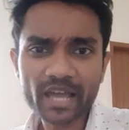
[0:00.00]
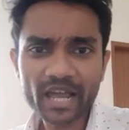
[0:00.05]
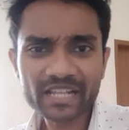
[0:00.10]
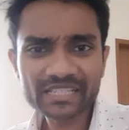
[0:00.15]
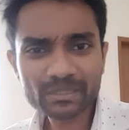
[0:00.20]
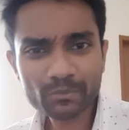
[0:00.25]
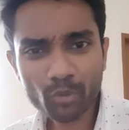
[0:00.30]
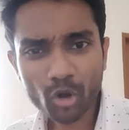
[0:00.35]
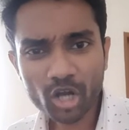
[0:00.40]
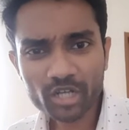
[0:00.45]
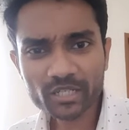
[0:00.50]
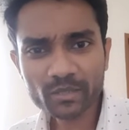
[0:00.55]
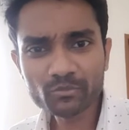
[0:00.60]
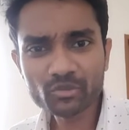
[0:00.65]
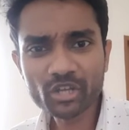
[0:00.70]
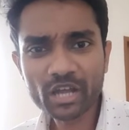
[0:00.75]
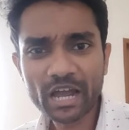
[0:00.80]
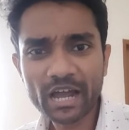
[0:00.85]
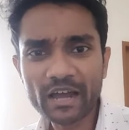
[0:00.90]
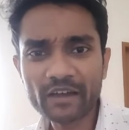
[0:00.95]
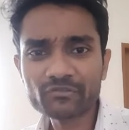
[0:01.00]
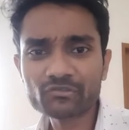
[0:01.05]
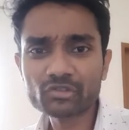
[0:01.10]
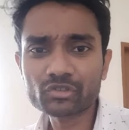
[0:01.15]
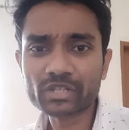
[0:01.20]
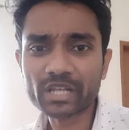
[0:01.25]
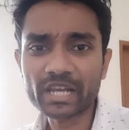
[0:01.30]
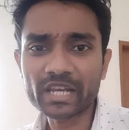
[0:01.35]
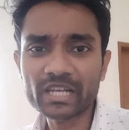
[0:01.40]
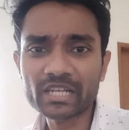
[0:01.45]
at the bottom you have to
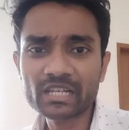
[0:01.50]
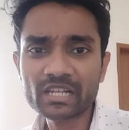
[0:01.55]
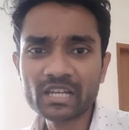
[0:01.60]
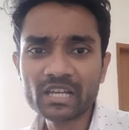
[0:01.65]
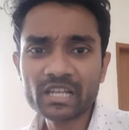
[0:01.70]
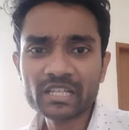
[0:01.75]
write